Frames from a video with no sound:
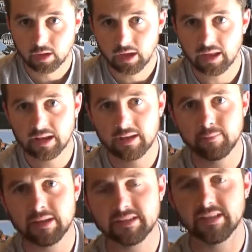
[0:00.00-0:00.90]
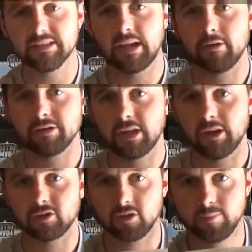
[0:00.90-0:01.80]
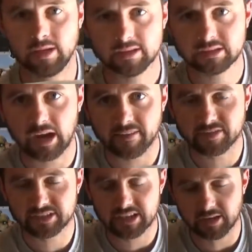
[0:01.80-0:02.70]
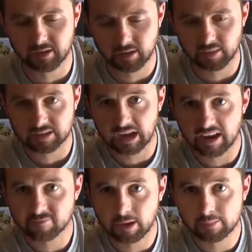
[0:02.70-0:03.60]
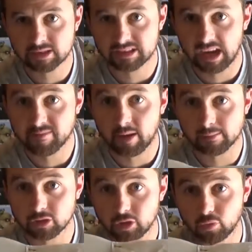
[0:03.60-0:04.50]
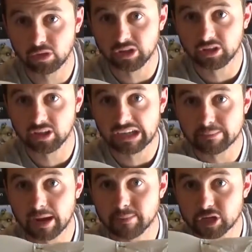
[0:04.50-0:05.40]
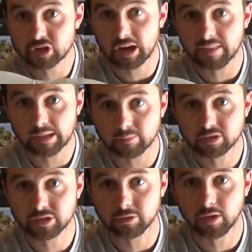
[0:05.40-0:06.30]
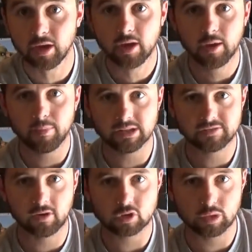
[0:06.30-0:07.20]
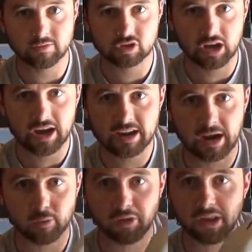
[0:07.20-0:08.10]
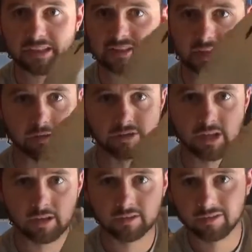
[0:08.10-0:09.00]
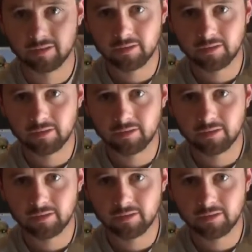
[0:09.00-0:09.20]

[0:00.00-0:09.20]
And I'm not saying the silo socks are the best. I've seen the dive bombs. The dive bombs look really good, and I might be trying them too. But as far as what I've tried, I really like the silo socks.